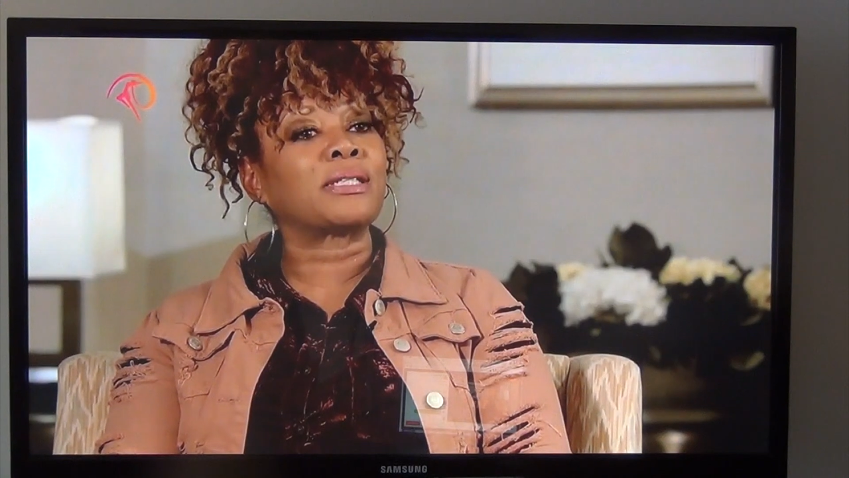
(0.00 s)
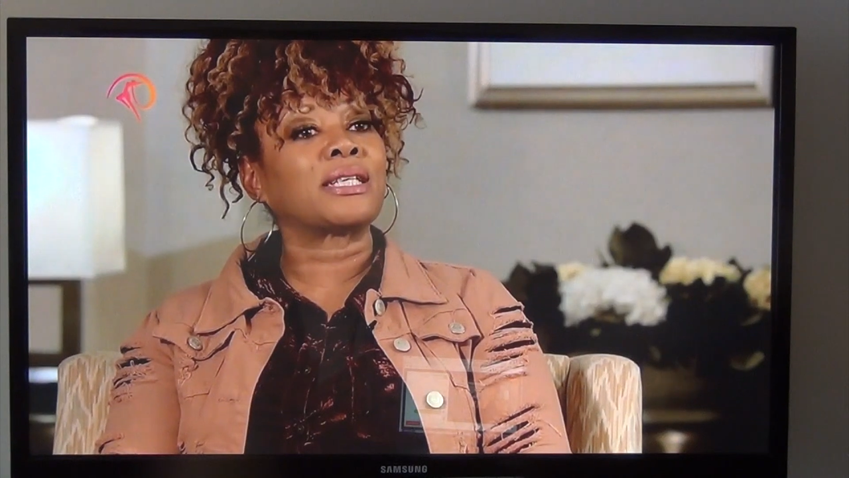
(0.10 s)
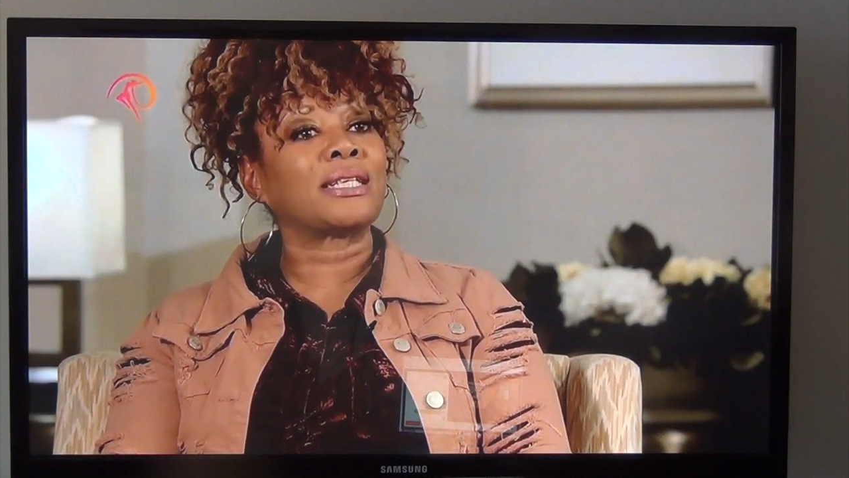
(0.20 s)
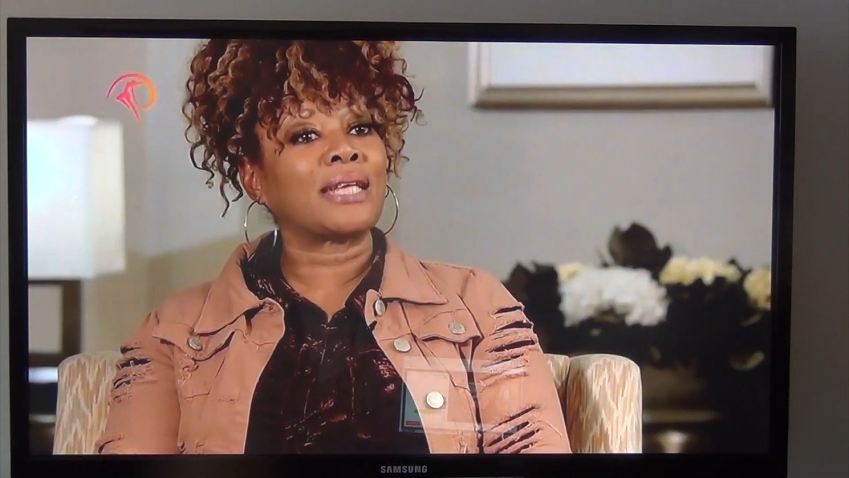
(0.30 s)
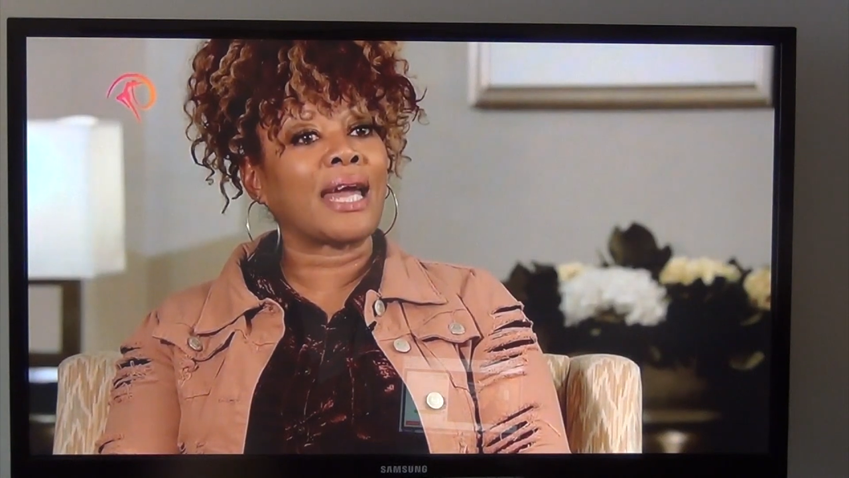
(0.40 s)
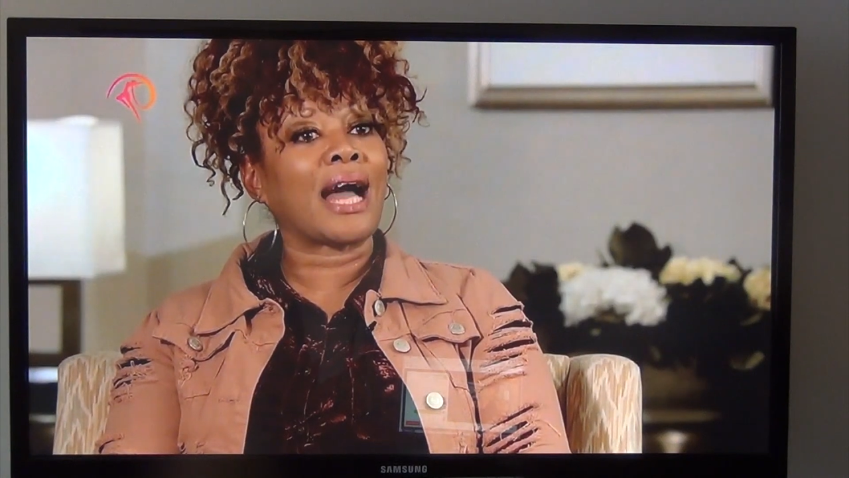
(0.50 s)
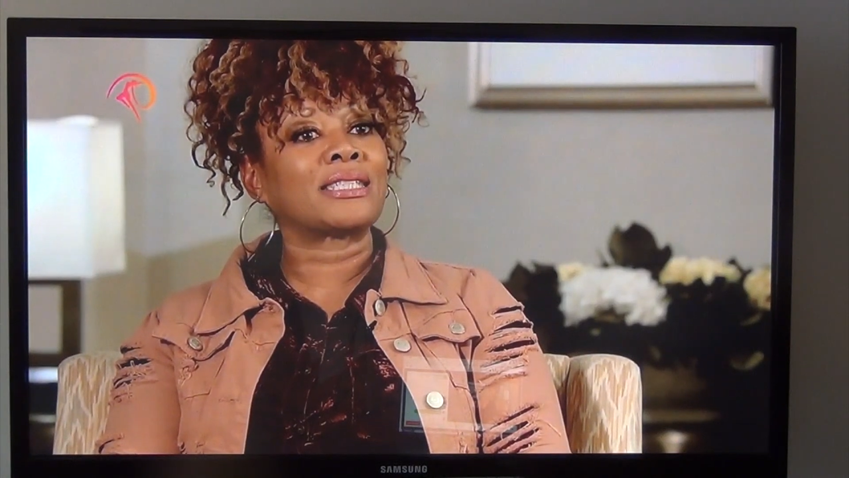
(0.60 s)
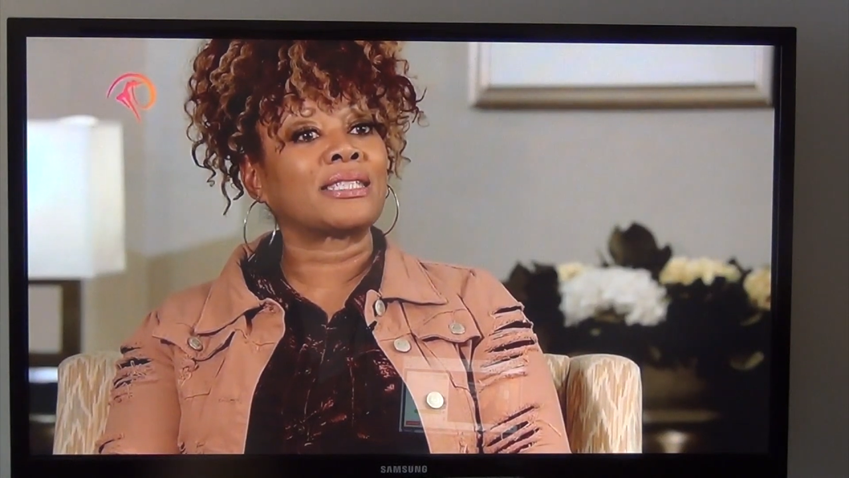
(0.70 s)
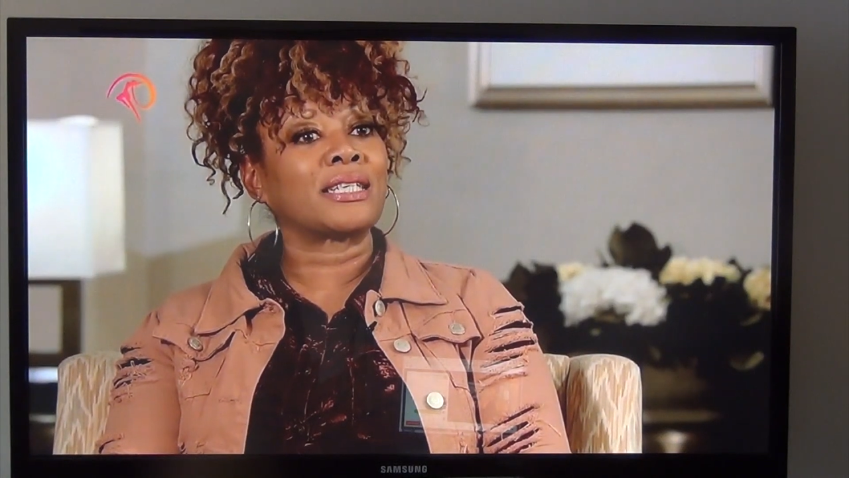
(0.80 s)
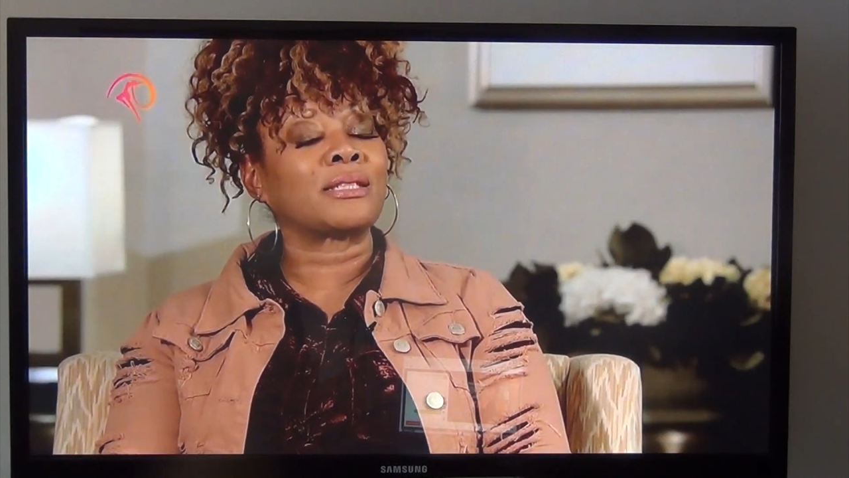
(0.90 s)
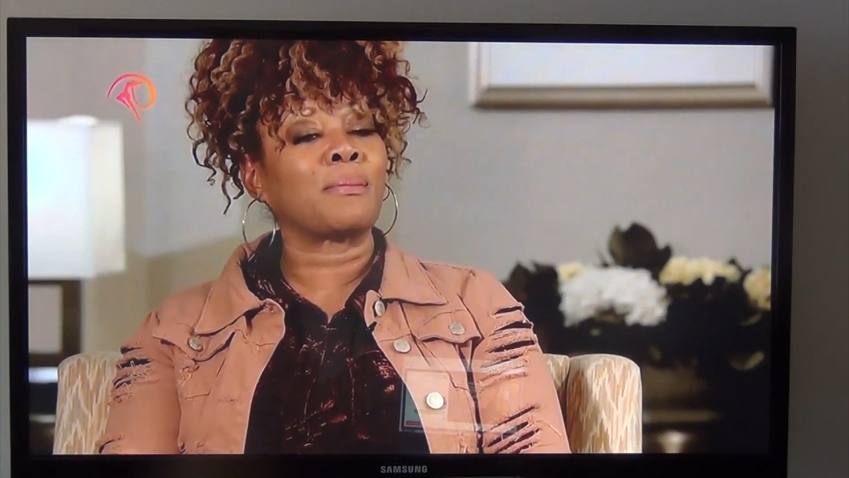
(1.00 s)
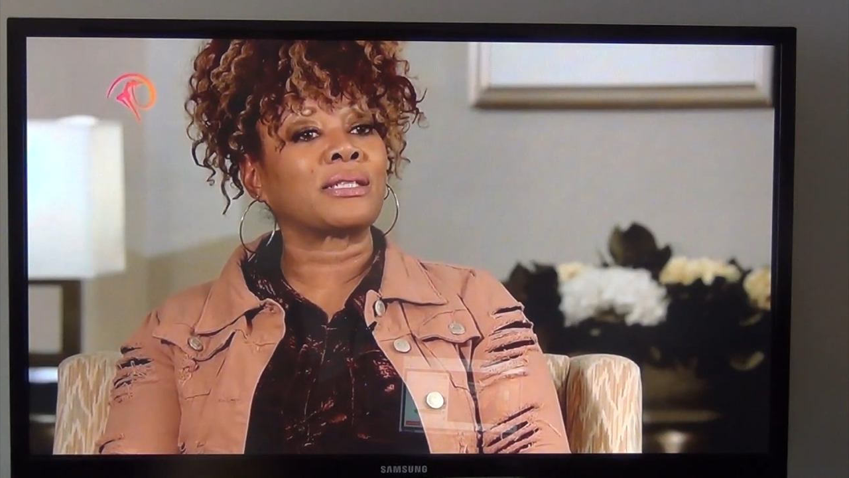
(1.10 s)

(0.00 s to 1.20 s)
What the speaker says: but today I said to